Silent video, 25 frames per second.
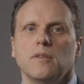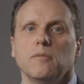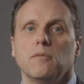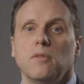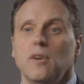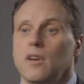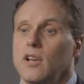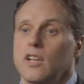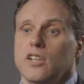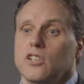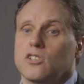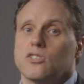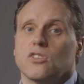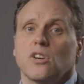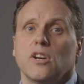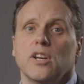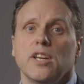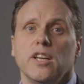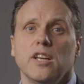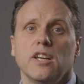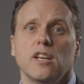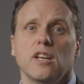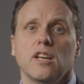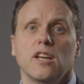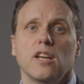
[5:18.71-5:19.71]

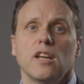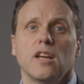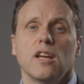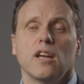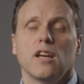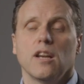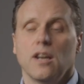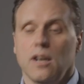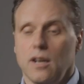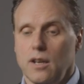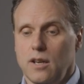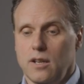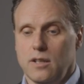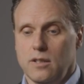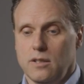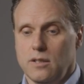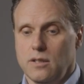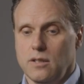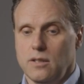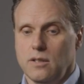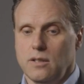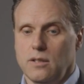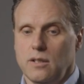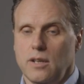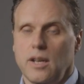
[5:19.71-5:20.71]
Literally,
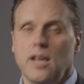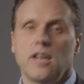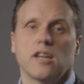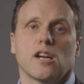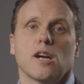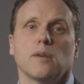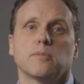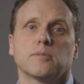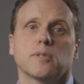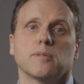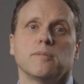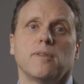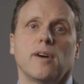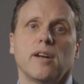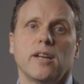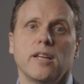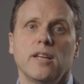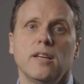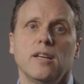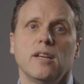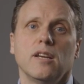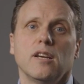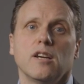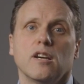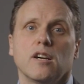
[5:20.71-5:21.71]
the helicopter
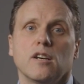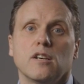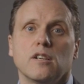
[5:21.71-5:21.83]
money